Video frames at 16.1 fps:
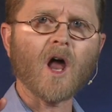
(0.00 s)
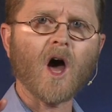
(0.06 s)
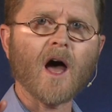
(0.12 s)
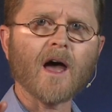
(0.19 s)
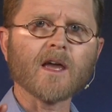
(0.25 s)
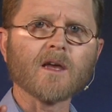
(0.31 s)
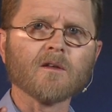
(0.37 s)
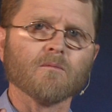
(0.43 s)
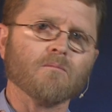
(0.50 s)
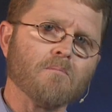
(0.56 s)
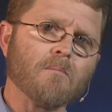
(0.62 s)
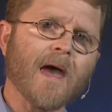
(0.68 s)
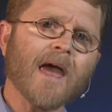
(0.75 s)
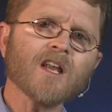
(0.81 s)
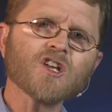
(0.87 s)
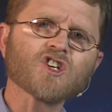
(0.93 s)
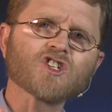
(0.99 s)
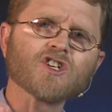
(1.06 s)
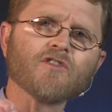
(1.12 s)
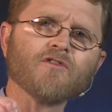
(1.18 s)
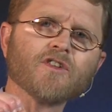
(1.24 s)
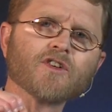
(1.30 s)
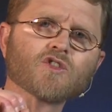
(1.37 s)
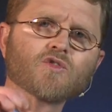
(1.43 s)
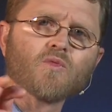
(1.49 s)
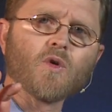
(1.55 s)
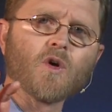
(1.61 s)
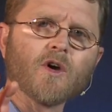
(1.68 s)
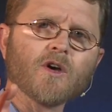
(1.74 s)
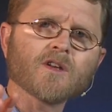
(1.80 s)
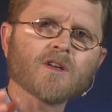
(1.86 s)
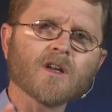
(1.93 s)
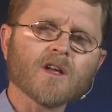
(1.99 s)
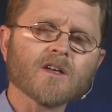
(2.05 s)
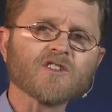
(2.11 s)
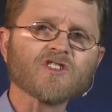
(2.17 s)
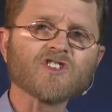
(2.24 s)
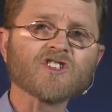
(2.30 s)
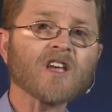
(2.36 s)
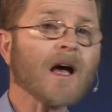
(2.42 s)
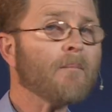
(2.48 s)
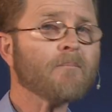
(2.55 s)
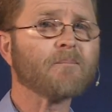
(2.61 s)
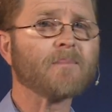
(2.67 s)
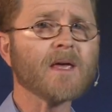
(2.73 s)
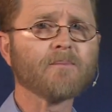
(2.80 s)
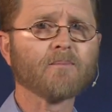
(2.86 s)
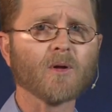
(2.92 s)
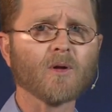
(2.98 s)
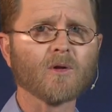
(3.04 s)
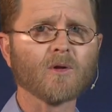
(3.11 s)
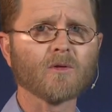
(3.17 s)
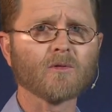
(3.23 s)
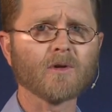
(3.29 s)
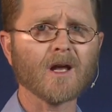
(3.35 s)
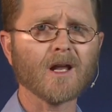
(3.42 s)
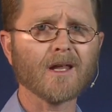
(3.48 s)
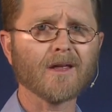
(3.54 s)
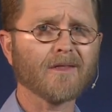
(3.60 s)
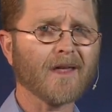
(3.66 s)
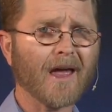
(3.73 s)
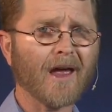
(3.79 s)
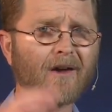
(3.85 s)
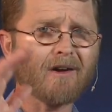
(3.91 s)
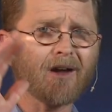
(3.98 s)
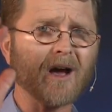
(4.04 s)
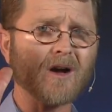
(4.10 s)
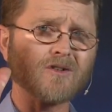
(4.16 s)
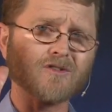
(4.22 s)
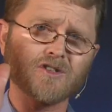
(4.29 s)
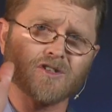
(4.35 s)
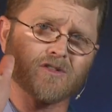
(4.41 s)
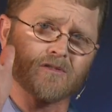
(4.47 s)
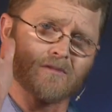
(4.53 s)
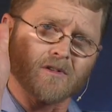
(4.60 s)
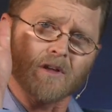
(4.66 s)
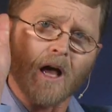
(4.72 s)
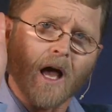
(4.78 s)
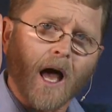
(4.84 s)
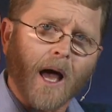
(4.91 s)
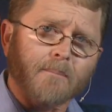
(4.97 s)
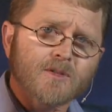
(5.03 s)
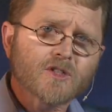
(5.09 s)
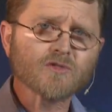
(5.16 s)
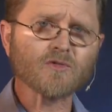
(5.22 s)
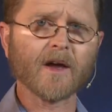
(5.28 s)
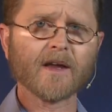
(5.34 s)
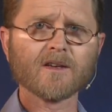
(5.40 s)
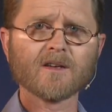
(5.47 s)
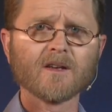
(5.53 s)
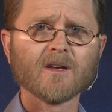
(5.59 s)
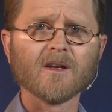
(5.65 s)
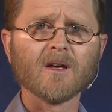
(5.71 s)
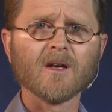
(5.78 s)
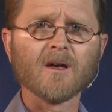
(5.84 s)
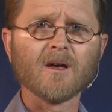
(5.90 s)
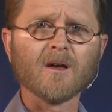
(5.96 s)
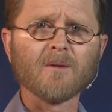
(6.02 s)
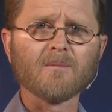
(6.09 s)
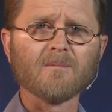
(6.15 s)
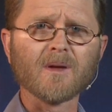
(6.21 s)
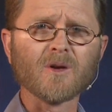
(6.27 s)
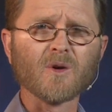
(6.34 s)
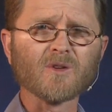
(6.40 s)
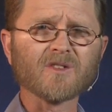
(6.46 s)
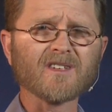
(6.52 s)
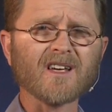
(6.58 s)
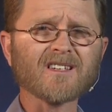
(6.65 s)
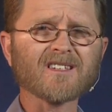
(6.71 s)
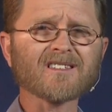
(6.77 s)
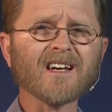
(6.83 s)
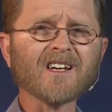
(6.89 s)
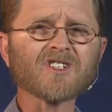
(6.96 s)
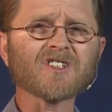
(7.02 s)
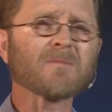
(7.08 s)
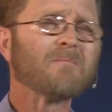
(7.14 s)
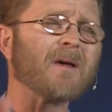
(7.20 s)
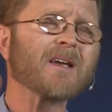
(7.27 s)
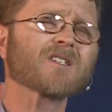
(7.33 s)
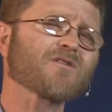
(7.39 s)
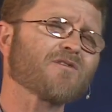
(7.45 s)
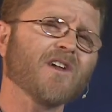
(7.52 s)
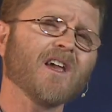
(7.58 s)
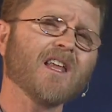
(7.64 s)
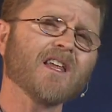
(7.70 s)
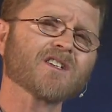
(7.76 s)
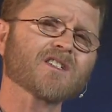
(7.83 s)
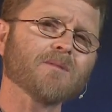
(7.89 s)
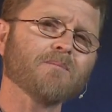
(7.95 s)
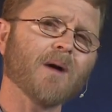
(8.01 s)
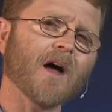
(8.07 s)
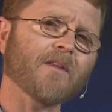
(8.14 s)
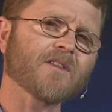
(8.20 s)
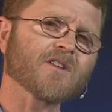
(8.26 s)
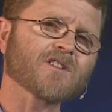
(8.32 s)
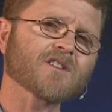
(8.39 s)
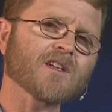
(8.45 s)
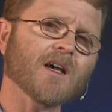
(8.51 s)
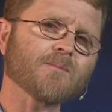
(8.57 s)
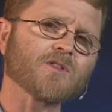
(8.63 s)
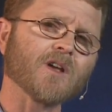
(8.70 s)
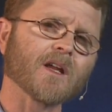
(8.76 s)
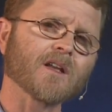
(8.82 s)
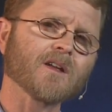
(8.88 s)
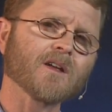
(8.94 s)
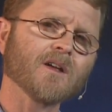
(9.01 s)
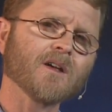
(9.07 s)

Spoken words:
I mention this word, some people really, their hair goes up straight because there's such mixed feelings about this subject.